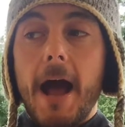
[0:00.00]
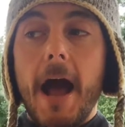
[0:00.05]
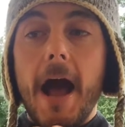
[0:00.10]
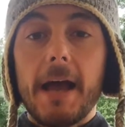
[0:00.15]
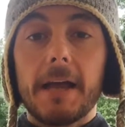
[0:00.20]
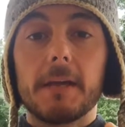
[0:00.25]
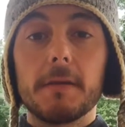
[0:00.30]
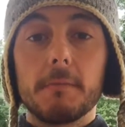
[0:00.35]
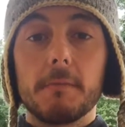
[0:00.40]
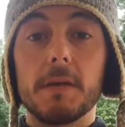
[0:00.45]

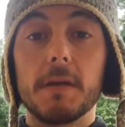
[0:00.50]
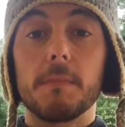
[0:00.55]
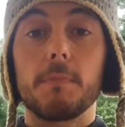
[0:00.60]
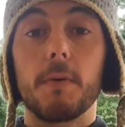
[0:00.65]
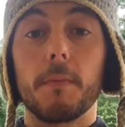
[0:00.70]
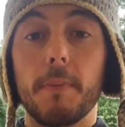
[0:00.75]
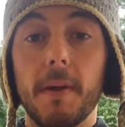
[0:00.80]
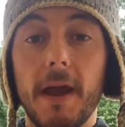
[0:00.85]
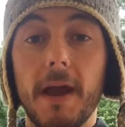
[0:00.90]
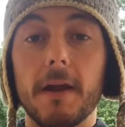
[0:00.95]
I can be
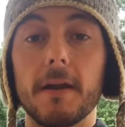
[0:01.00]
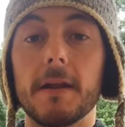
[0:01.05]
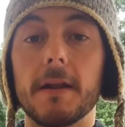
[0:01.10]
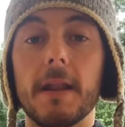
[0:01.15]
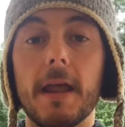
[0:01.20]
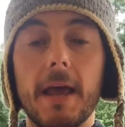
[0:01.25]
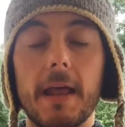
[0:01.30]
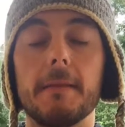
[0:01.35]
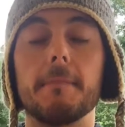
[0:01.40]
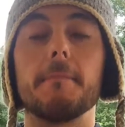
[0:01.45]
prepared
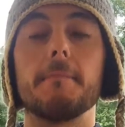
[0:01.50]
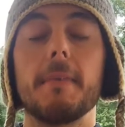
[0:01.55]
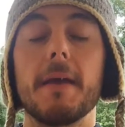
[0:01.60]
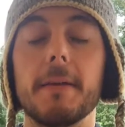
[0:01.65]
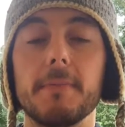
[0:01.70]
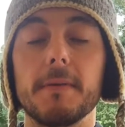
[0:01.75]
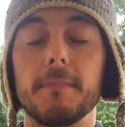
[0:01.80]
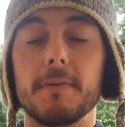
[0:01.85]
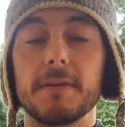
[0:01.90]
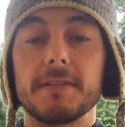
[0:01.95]
and
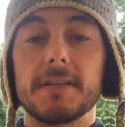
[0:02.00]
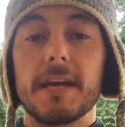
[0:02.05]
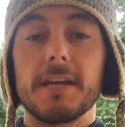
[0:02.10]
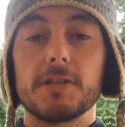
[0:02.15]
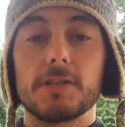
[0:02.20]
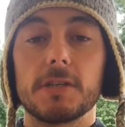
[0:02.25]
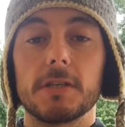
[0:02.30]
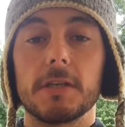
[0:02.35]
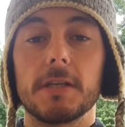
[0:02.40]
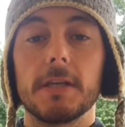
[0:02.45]
maybe
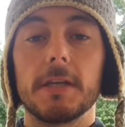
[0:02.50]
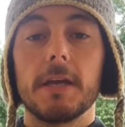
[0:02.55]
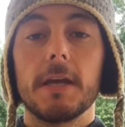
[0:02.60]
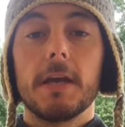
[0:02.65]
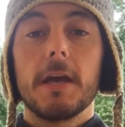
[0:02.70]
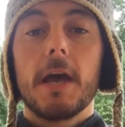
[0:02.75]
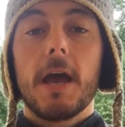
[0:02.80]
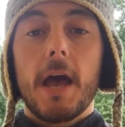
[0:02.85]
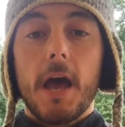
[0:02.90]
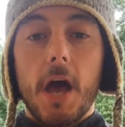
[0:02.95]
potentially
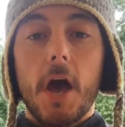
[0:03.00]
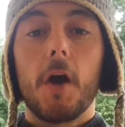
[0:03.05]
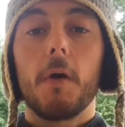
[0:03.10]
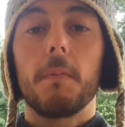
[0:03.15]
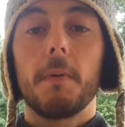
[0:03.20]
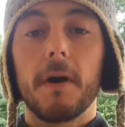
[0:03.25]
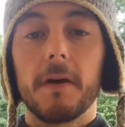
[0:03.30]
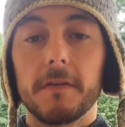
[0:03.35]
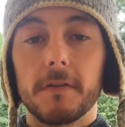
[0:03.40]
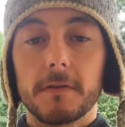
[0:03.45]

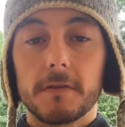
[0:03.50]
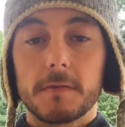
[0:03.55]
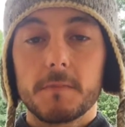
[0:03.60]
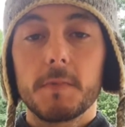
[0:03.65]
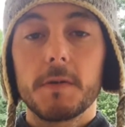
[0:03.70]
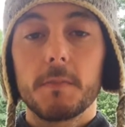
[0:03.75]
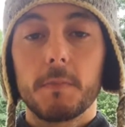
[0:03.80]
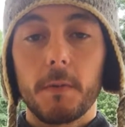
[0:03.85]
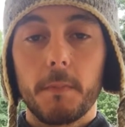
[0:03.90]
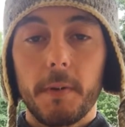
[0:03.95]
help others
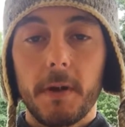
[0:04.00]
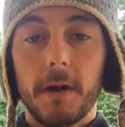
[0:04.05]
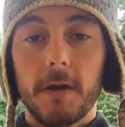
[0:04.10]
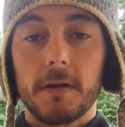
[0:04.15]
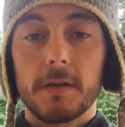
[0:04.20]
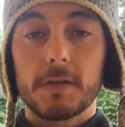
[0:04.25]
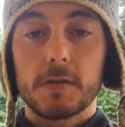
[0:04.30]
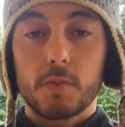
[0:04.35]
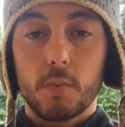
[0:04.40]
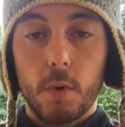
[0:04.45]
be
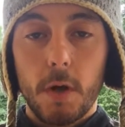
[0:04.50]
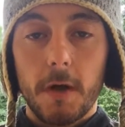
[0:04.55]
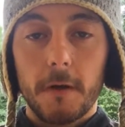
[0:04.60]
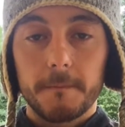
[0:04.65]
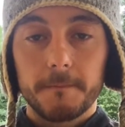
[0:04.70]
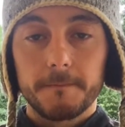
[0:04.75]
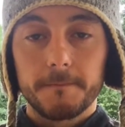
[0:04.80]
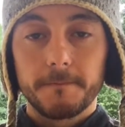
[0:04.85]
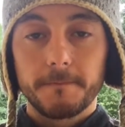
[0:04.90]
prepared as well.